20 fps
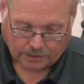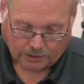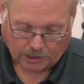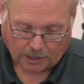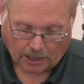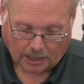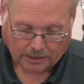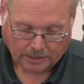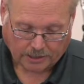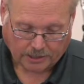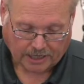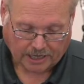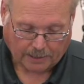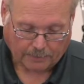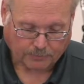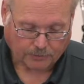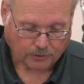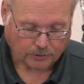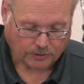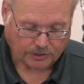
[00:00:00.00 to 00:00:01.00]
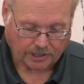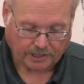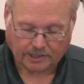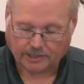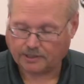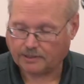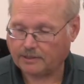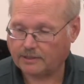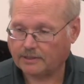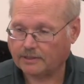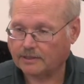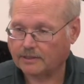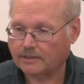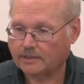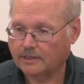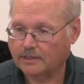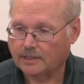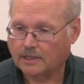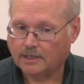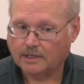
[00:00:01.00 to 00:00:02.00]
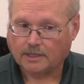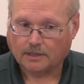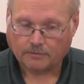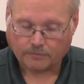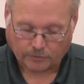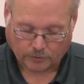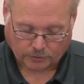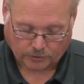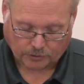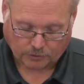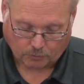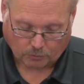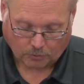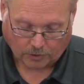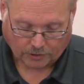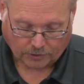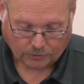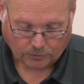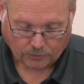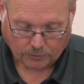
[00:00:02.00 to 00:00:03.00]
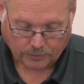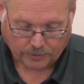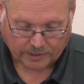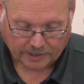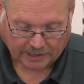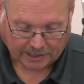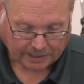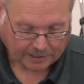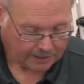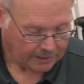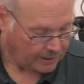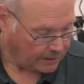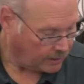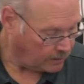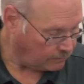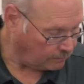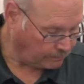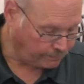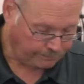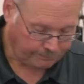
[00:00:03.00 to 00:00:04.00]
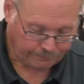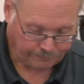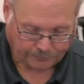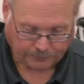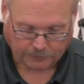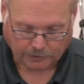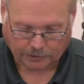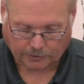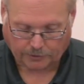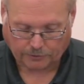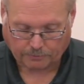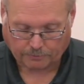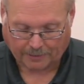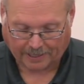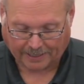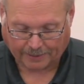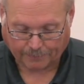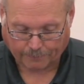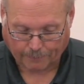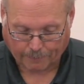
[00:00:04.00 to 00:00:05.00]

John chapter ten, verses one through ten. Excuse me.